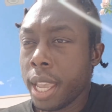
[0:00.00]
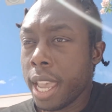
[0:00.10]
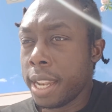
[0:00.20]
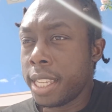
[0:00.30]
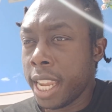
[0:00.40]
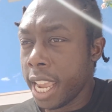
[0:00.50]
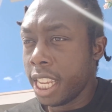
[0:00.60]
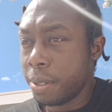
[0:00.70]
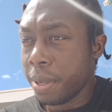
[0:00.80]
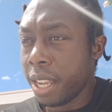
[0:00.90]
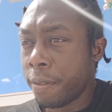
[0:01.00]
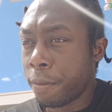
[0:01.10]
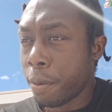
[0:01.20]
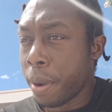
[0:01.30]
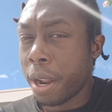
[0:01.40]
and tased me
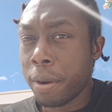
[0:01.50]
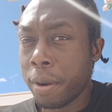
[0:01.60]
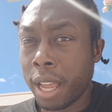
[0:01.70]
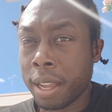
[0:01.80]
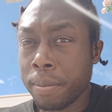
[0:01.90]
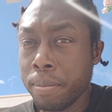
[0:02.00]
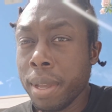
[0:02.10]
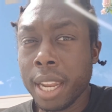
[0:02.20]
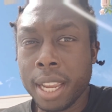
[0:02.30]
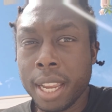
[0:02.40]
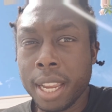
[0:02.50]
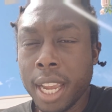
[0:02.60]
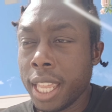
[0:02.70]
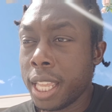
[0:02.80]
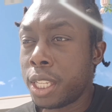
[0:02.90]
for about a minute,
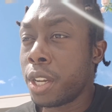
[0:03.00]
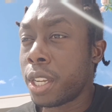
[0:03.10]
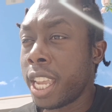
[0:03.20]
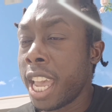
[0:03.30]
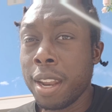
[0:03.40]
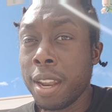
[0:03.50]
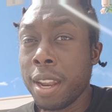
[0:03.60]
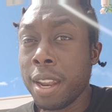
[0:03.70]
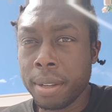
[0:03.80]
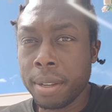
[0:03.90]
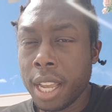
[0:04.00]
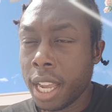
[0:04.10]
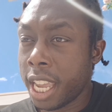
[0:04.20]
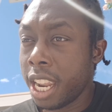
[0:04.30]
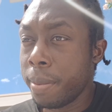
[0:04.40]
and they took a
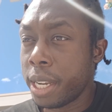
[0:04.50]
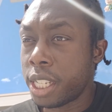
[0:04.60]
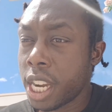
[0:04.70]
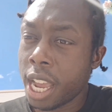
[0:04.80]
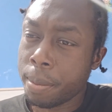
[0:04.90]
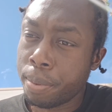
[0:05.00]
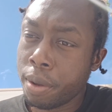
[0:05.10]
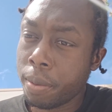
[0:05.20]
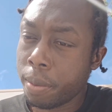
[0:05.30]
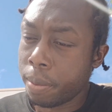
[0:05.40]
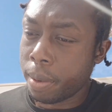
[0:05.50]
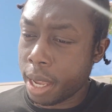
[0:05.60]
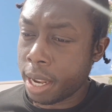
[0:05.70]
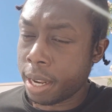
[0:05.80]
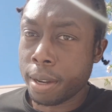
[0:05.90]
ketamine shot, and put
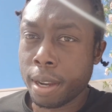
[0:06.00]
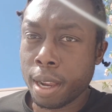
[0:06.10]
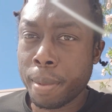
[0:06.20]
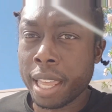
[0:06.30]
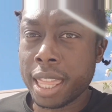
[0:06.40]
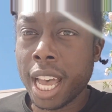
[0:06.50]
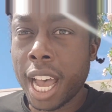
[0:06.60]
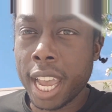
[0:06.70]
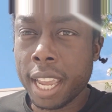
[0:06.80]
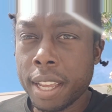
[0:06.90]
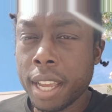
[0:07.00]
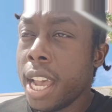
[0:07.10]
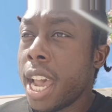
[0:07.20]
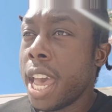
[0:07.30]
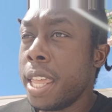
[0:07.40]
it in my thigh.
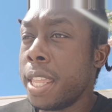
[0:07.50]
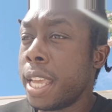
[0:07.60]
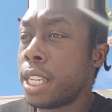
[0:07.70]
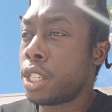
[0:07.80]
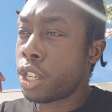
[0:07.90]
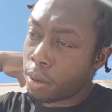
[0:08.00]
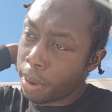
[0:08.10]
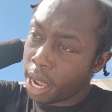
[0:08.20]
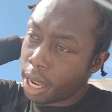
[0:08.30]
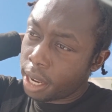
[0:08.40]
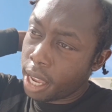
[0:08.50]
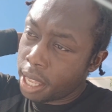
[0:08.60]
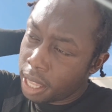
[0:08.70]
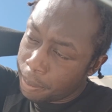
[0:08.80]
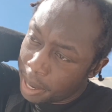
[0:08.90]
And then they took my, and
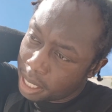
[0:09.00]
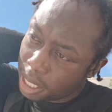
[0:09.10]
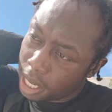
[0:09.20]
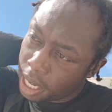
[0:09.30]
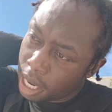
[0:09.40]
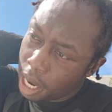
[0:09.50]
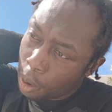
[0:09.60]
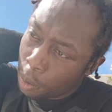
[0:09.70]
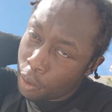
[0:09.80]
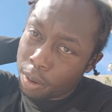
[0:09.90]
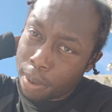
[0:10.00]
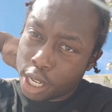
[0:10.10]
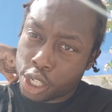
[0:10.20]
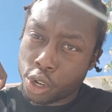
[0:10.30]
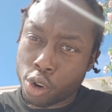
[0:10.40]
then they basically ripped my
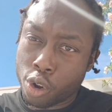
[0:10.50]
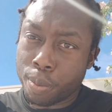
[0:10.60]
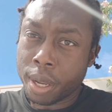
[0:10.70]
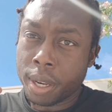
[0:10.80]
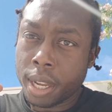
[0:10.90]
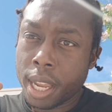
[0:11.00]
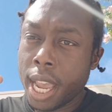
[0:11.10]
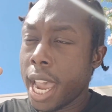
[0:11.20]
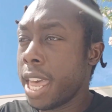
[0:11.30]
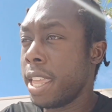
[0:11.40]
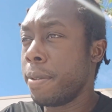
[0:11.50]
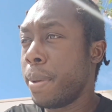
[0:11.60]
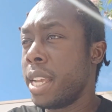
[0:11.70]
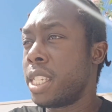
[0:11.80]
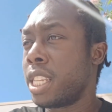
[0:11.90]
shirt open, and then
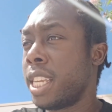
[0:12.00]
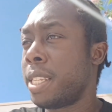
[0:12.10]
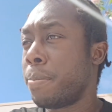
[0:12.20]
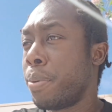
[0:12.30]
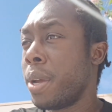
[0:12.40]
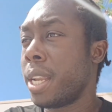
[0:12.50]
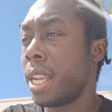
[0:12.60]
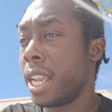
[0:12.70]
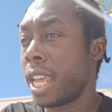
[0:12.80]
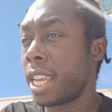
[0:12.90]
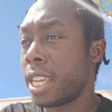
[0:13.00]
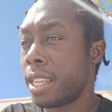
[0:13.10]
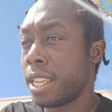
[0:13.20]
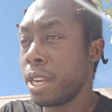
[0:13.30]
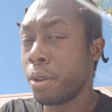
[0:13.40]
basically put like a,
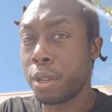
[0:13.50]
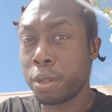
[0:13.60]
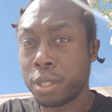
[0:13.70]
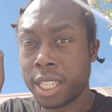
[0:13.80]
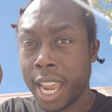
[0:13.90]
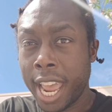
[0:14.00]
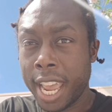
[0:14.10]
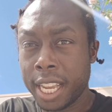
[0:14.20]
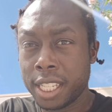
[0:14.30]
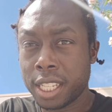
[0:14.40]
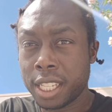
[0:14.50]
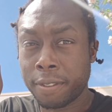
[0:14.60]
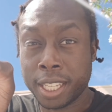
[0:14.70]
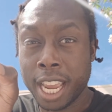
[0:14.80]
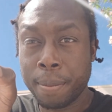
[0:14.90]
you know, those tags, like a
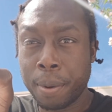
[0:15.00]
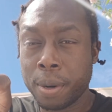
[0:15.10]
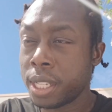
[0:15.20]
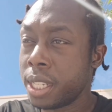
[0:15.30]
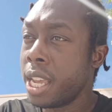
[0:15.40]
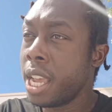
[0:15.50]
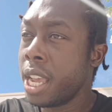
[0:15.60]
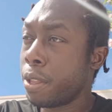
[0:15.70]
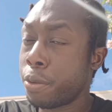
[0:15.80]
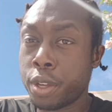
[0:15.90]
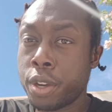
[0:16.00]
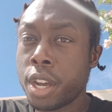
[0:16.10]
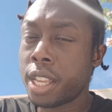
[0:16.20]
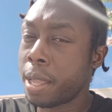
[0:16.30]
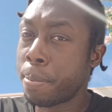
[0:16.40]
dead person with a
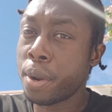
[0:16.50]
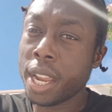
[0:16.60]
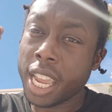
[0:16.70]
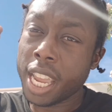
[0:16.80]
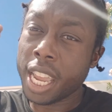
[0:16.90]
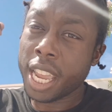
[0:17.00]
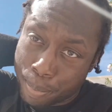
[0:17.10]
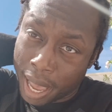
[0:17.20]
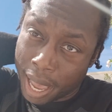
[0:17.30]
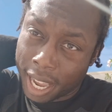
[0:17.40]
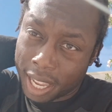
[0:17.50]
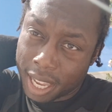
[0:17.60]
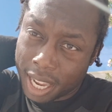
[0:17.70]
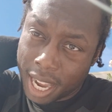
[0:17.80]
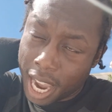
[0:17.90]
hook, they put it in my back,
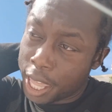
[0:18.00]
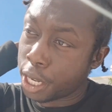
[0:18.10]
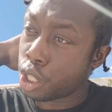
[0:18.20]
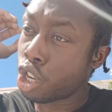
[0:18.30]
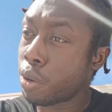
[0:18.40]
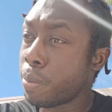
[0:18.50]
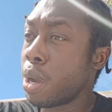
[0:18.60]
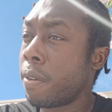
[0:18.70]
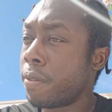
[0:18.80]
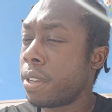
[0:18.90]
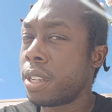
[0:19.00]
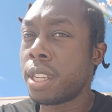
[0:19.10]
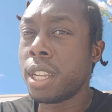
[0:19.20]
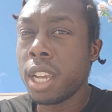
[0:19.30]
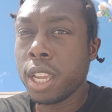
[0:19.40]
and then took me off to
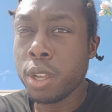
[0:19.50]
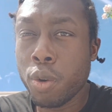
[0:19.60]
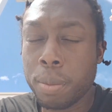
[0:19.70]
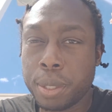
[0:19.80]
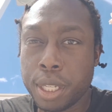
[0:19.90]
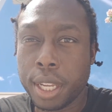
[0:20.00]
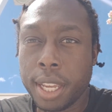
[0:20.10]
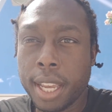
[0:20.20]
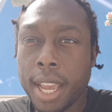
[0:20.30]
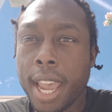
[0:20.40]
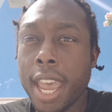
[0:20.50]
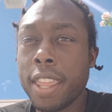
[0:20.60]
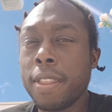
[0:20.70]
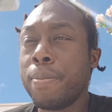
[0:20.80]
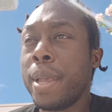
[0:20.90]
UMC, and
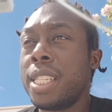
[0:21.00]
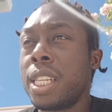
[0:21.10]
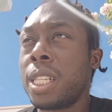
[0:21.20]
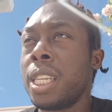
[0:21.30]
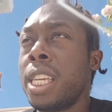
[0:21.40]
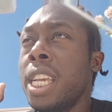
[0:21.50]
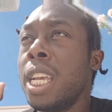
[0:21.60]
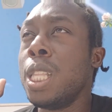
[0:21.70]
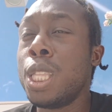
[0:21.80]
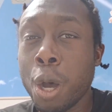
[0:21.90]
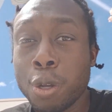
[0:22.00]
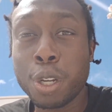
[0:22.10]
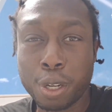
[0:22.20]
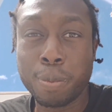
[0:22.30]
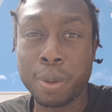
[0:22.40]
then basically, those
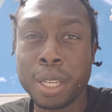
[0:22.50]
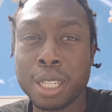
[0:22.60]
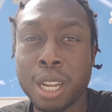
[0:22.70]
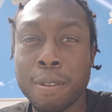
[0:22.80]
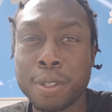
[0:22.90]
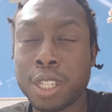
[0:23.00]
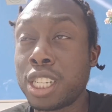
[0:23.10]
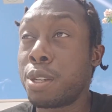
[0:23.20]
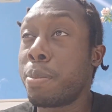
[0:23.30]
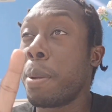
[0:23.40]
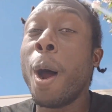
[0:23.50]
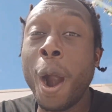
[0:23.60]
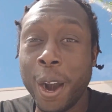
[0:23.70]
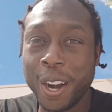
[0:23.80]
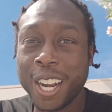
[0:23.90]
are the police officers that should be
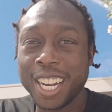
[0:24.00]
barred